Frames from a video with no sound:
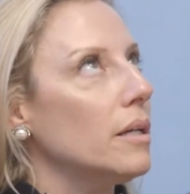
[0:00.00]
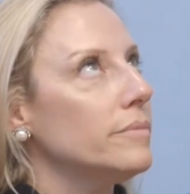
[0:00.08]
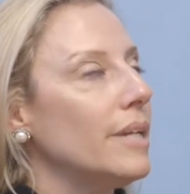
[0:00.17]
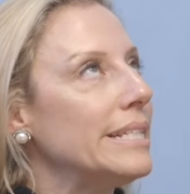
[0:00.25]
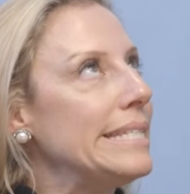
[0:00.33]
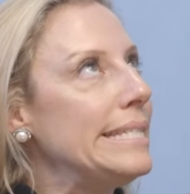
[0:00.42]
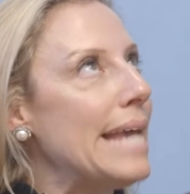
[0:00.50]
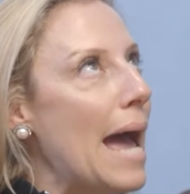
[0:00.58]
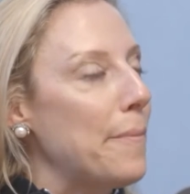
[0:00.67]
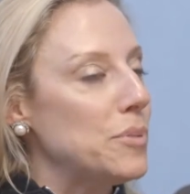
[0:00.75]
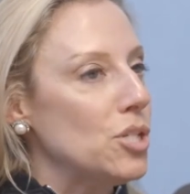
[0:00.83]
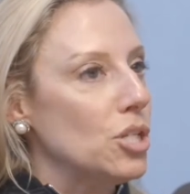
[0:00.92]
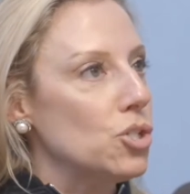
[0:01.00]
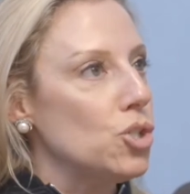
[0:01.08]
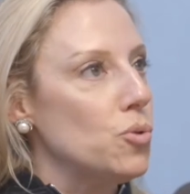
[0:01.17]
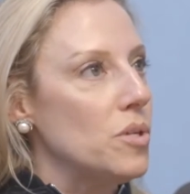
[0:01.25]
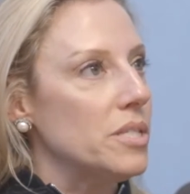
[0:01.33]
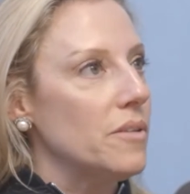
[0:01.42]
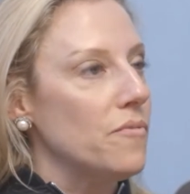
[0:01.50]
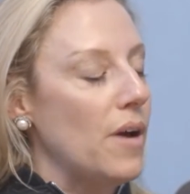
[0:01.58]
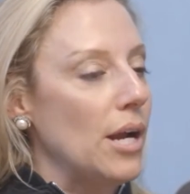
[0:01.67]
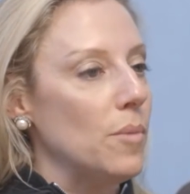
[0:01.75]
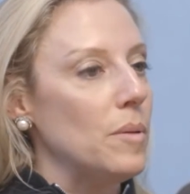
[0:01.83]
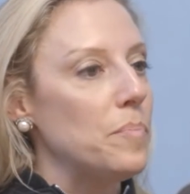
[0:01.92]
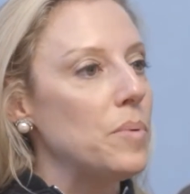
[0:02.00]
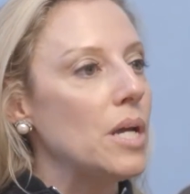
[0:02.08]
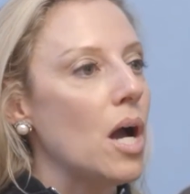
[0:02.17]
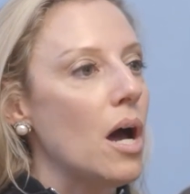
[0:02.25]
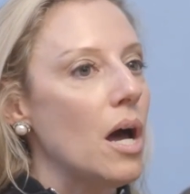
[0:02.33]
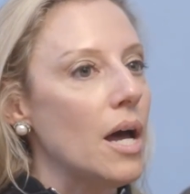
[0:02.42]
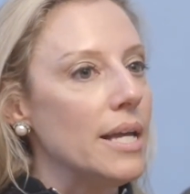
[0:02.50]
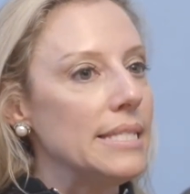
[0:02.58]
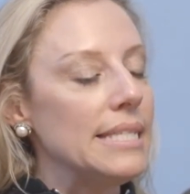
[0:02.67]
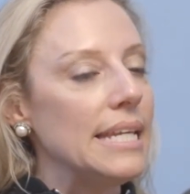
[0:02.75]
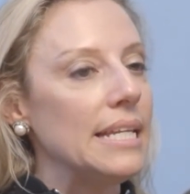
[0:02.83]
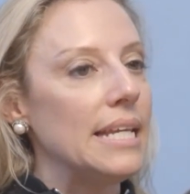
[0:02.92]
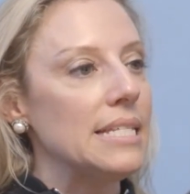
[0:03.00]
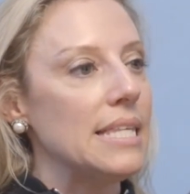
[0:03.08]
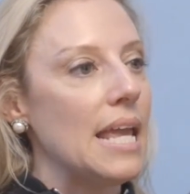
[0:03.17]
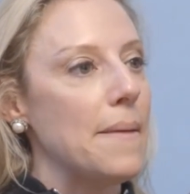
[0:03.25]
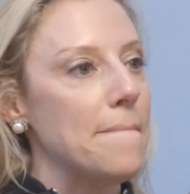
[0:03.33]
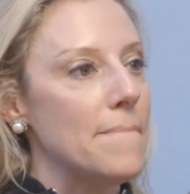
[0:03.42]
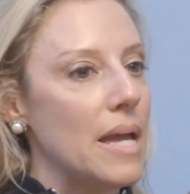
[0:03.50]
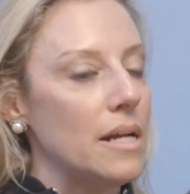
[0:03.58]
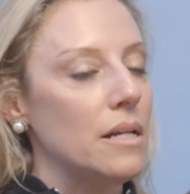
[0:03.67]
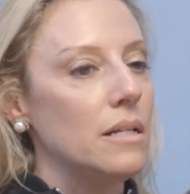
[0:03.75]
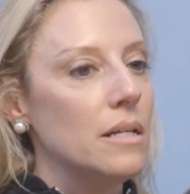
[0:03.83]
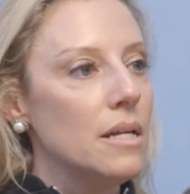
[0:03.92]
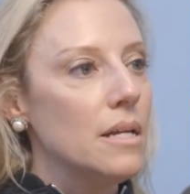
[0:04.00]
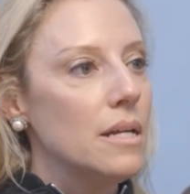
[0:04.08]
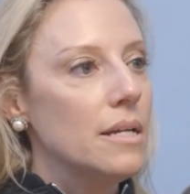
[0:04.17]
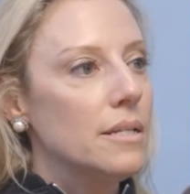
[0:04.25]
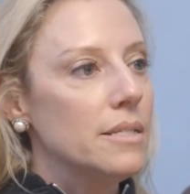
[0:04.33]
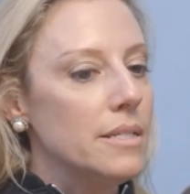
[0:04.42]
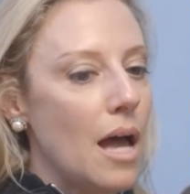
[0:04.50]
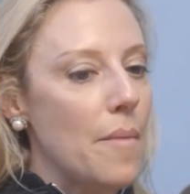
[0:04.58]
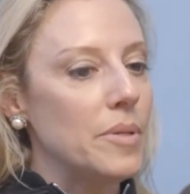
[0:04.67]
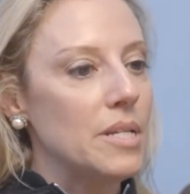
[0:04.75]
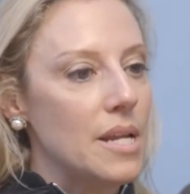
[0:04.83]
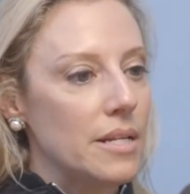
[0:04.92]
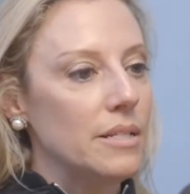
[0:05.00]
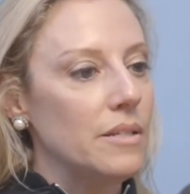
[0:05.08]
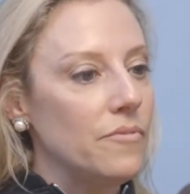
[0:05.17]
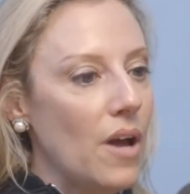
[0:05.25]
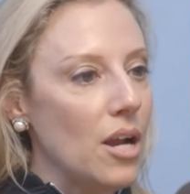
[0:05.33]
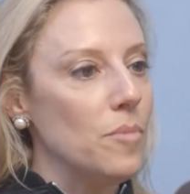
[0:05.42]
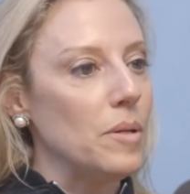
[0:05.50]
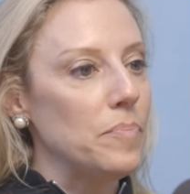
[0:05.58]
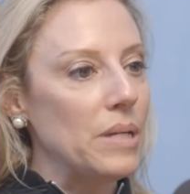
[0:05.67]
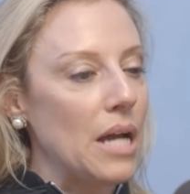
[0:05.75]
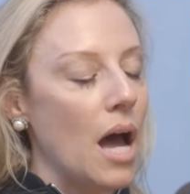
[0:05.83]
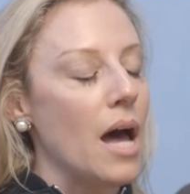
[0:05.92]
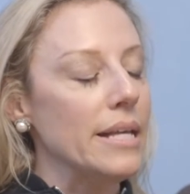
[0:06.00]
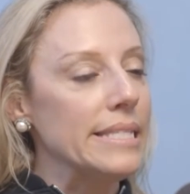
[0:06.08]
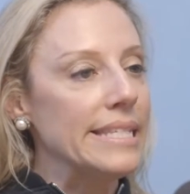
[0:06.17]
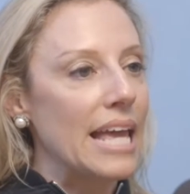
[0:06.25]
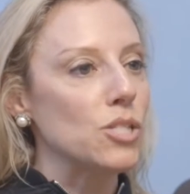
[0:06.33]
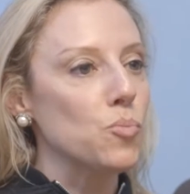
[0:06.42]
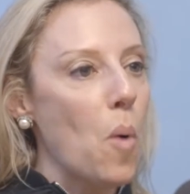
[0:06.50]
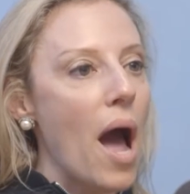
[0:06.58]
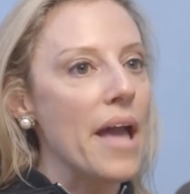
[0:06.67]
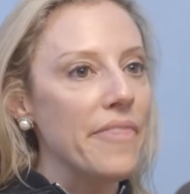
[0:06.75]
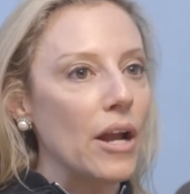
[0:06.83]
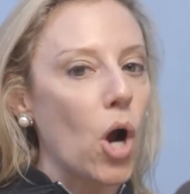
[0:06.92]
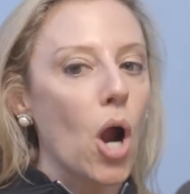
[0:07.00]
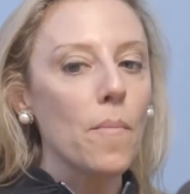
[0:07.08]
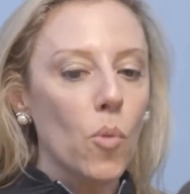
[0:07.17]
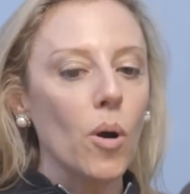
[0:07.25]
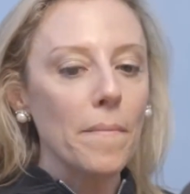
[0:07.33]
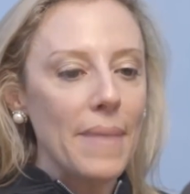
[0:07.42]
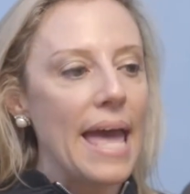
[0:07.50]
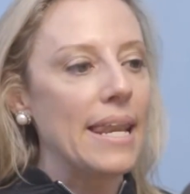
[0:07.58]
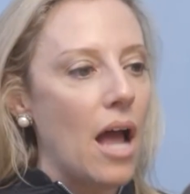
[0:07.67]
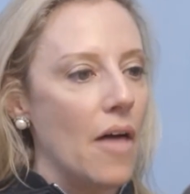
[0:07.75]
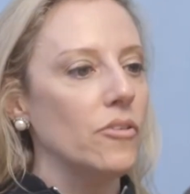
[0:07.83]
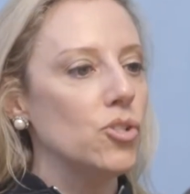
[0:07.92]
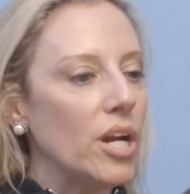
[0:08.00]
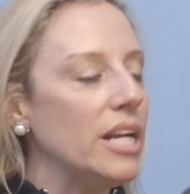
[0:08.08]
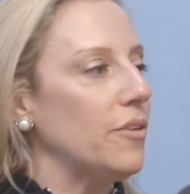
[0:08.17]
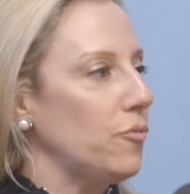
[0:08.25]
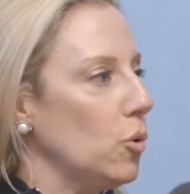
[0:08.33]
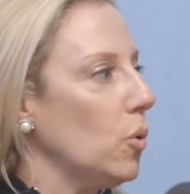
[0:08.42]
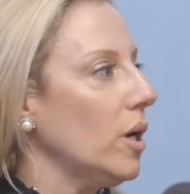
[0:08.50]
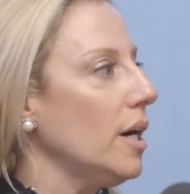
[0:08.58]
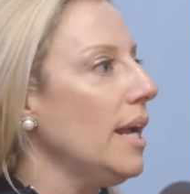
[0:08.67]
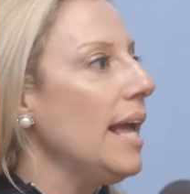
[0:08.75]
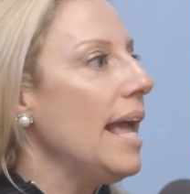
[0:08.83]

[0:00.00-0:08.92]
adapting to this environment because it is a male-dominated environment. Because guess why? There are more men on the trading floor,